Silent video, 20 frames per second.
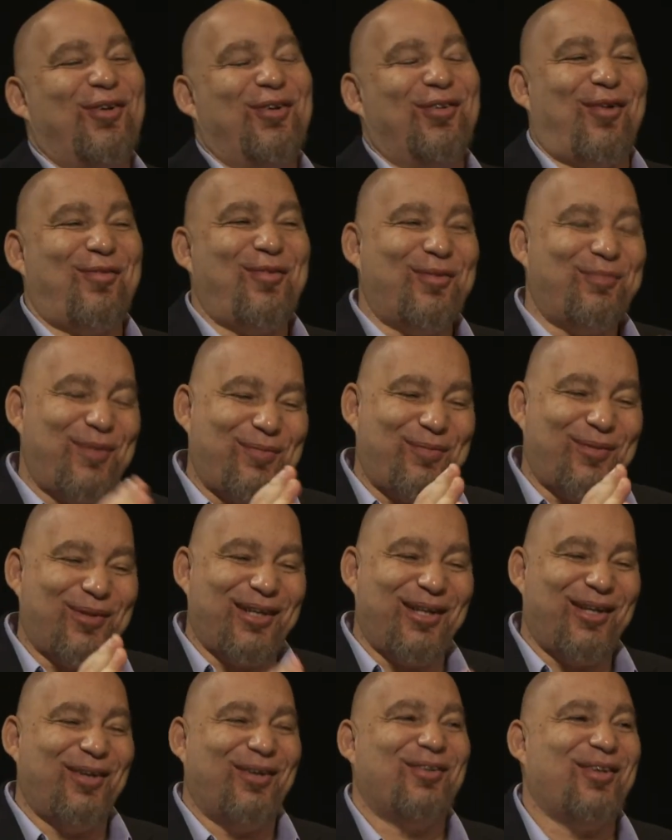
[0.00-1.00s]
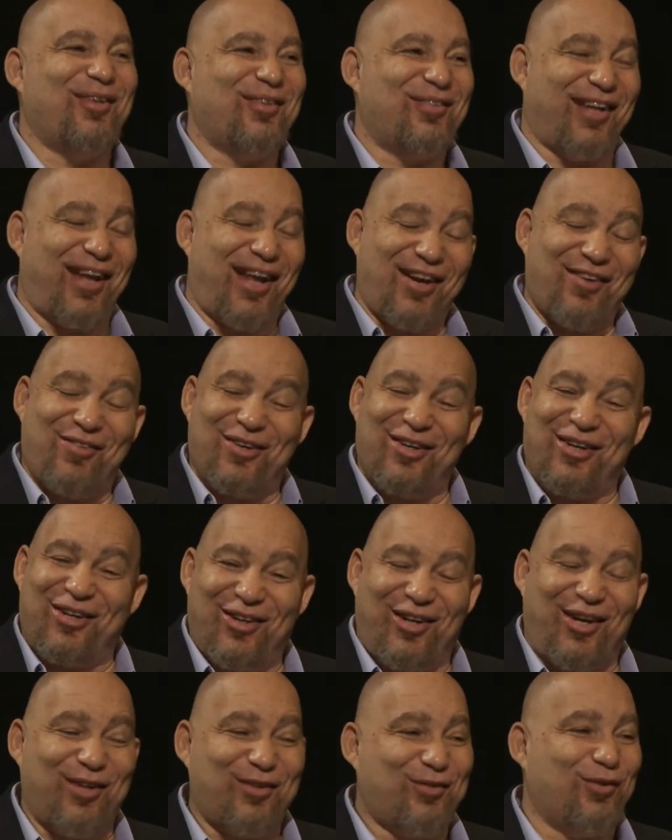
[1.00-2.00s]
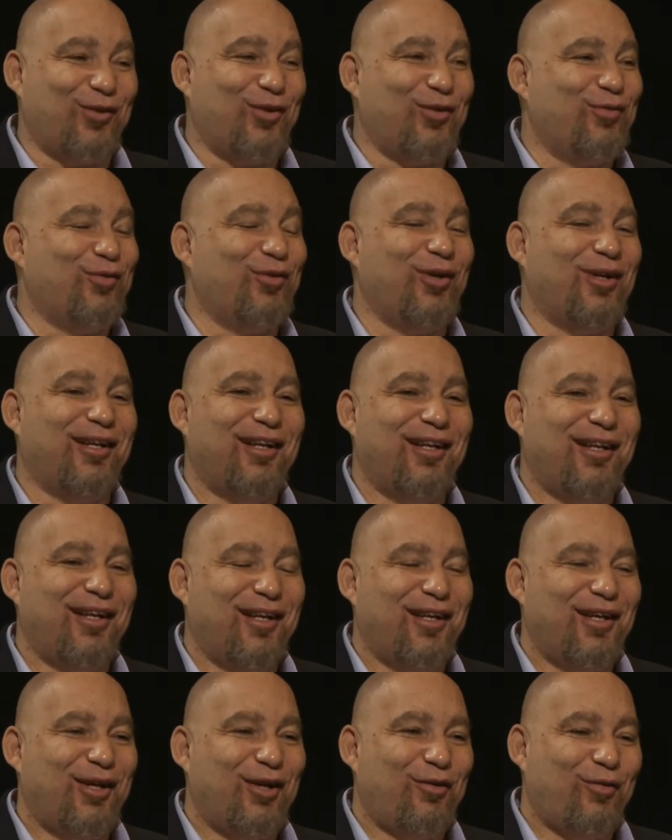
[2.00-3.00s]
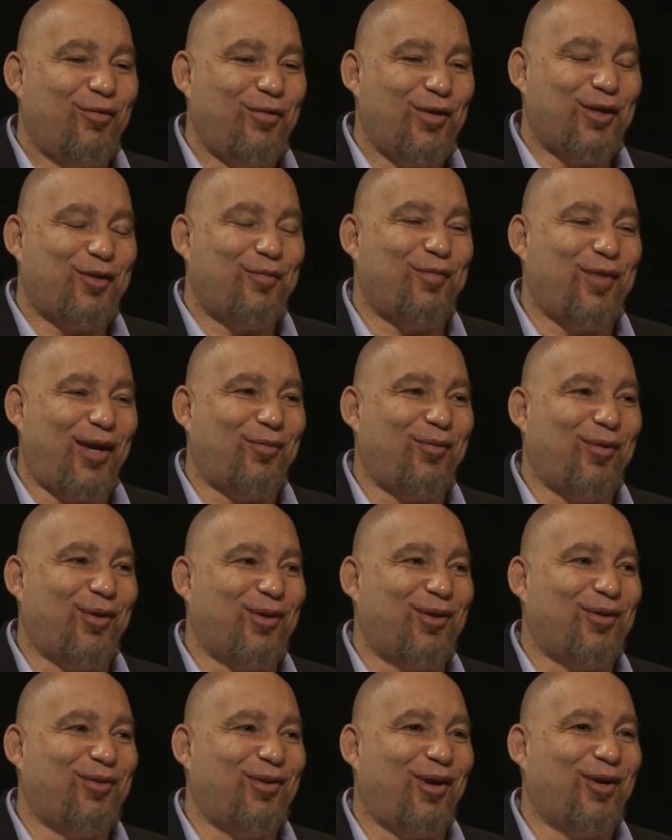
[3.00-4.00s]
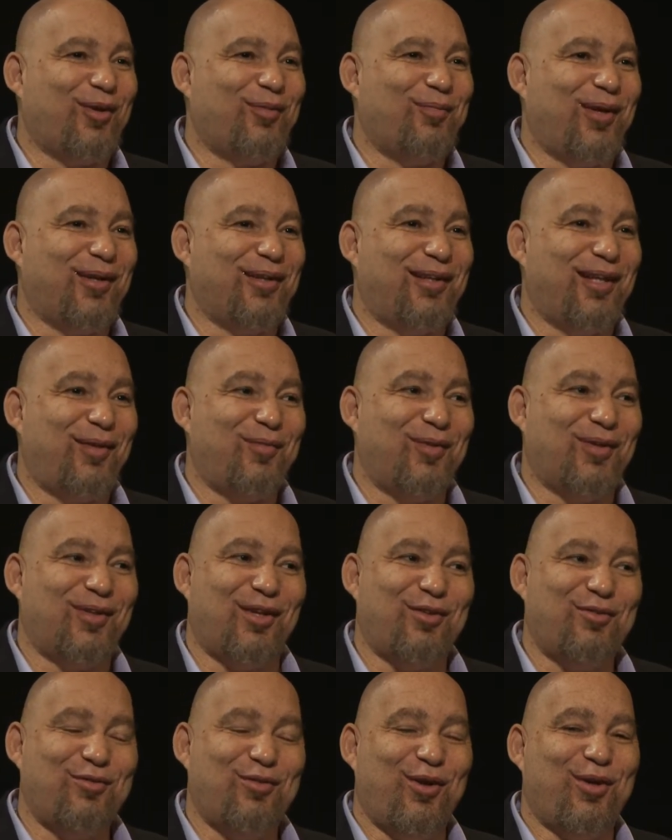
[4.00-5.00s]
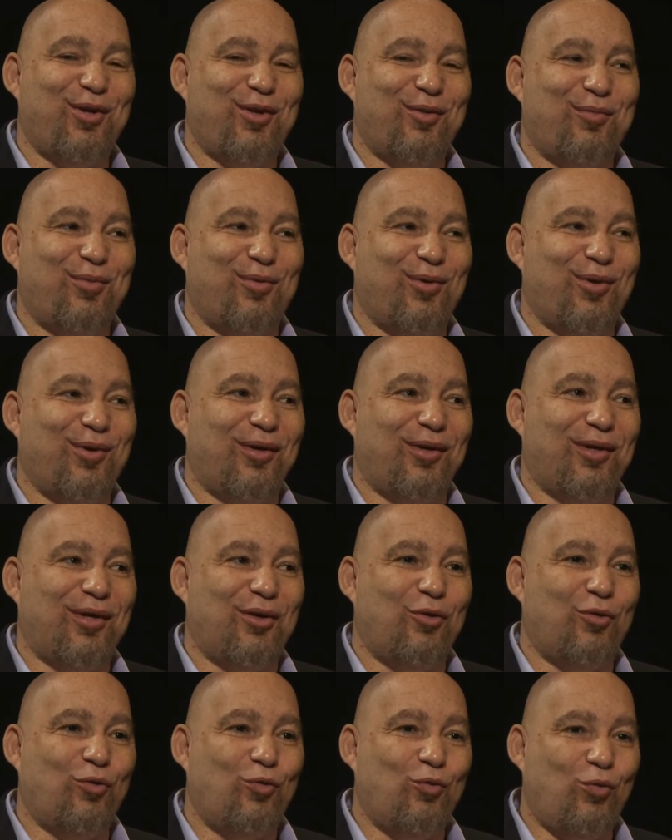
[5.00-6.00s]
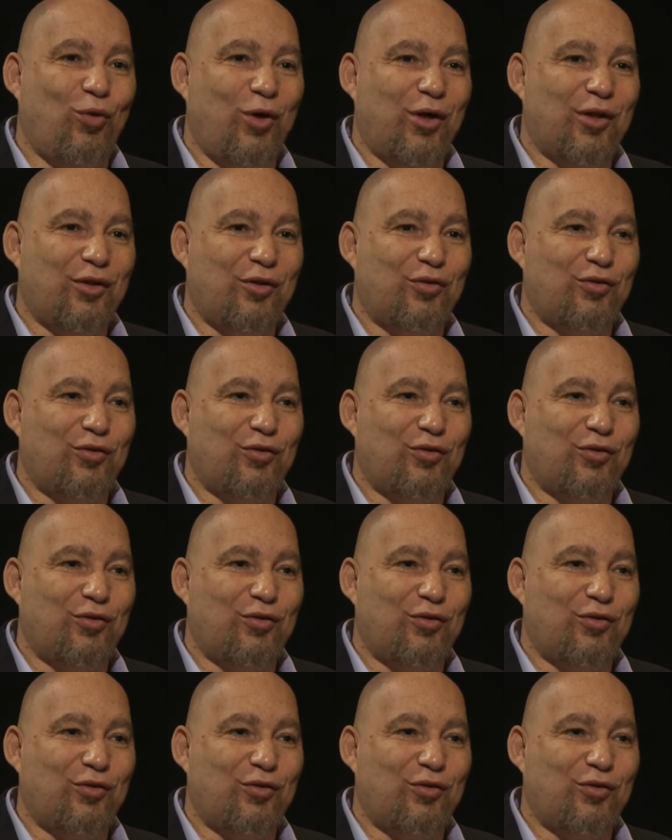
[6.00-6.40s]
because I want people to hear this. And I don't want to gloss over it. When we come back, we're going to talk about that, because that's very important. What are the